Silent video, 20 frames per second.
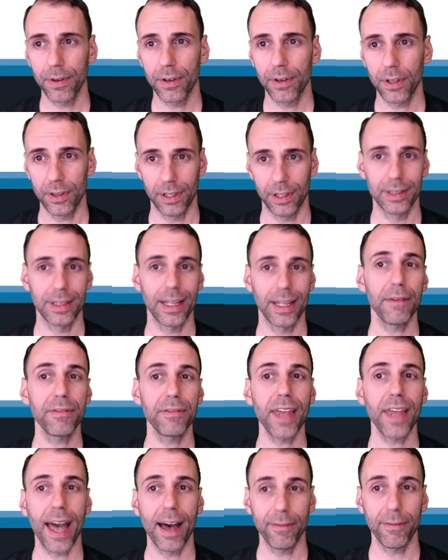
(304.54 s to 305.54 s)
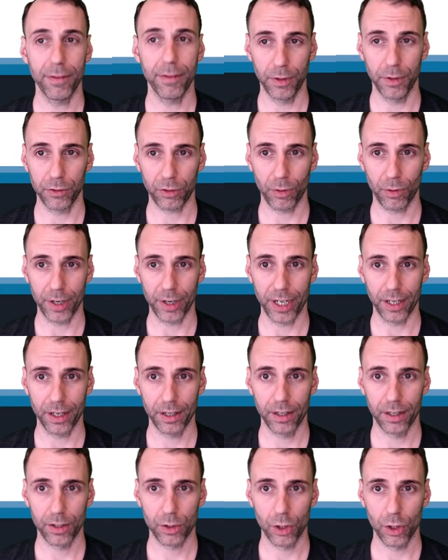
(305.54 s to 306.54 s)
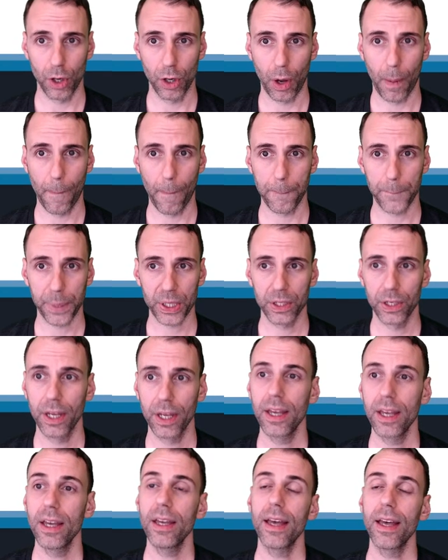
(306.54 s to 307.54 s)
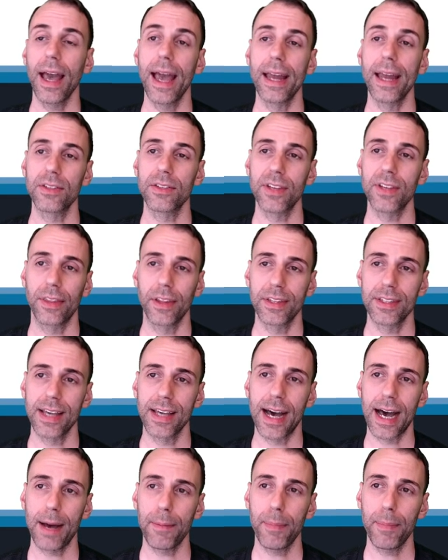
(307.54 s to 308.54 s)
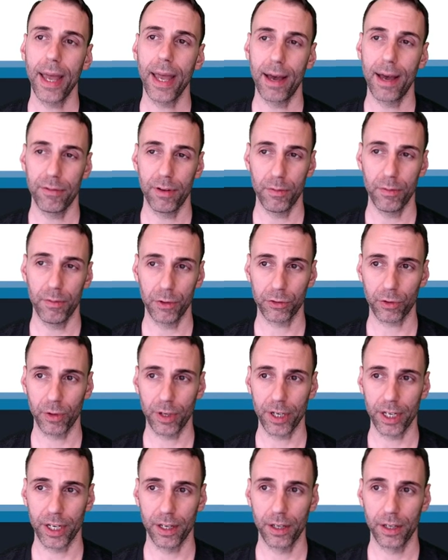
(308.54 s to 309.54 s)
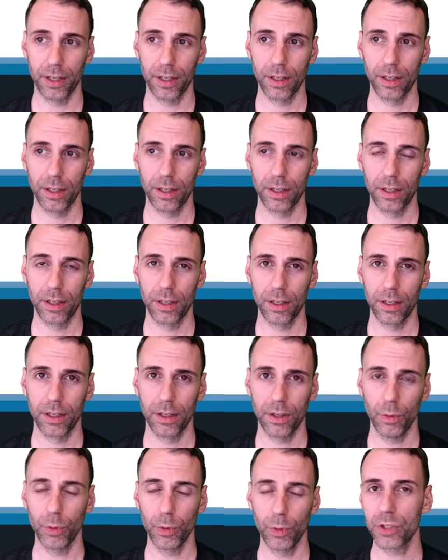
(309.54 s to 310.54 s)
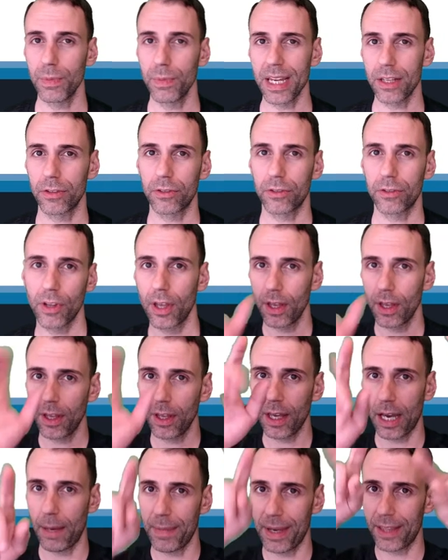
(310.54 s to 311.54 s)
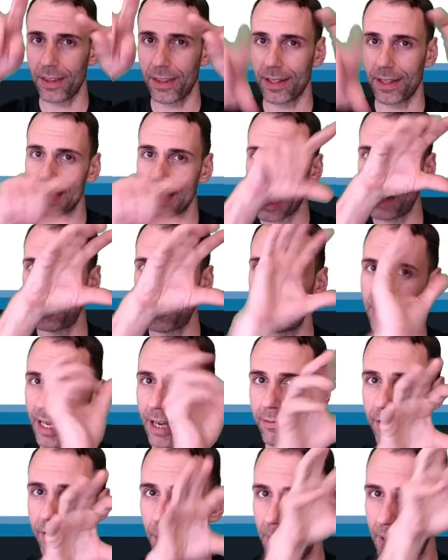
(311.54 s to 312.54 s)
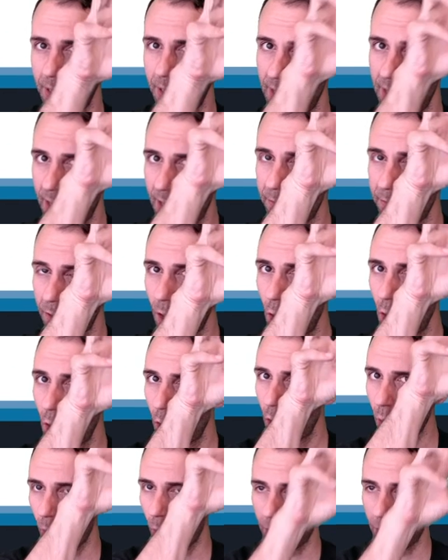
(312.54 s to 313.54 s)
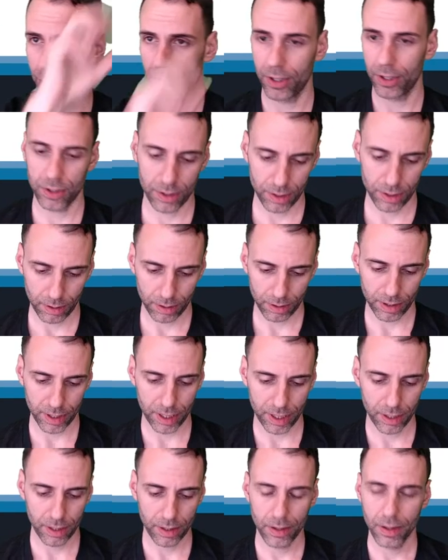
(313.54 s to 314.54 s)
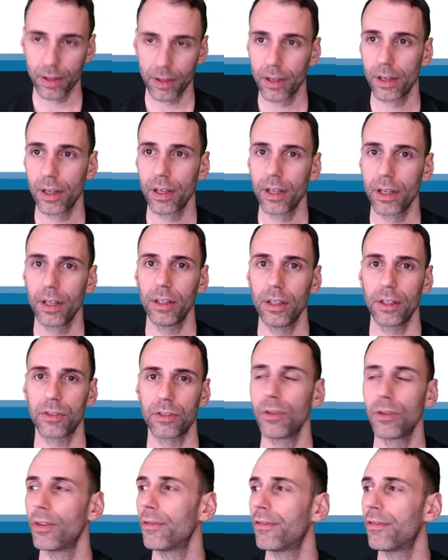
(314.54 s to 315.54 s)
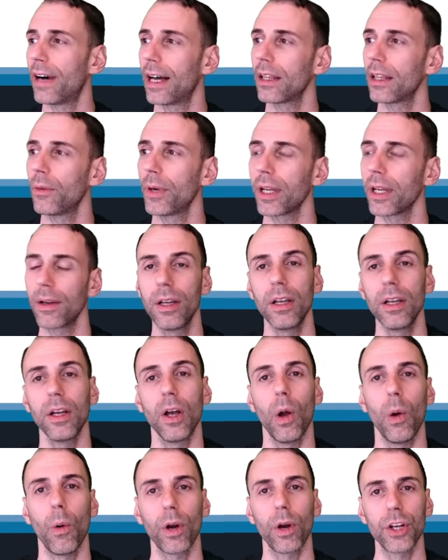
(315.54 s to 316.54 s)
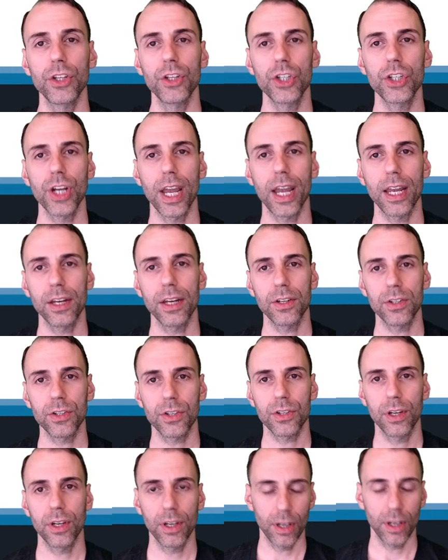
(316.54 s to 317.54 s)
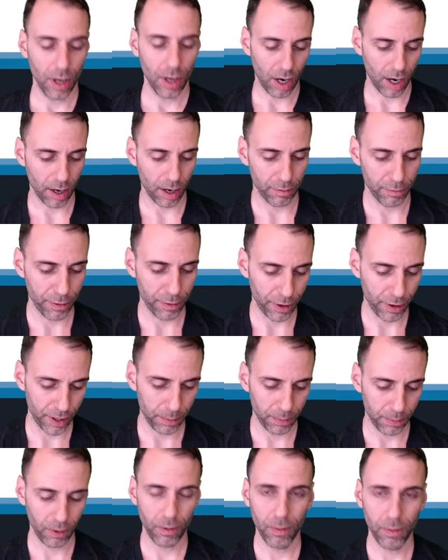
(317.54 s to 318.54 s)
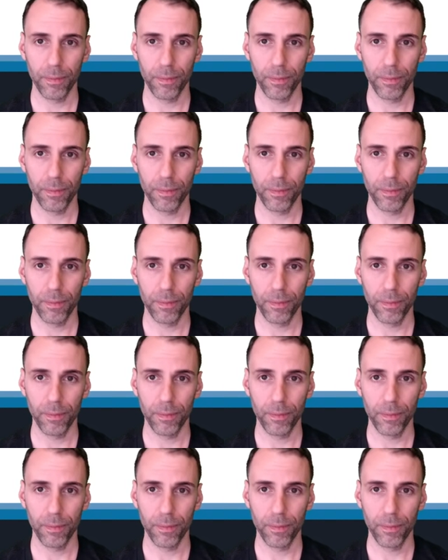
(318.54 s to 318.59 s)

the left half of the screen, and it's on the top half of the screen, which means I'm in the top left. I'm in the left quadrant, right? Let's do the following. We're going to change our variable,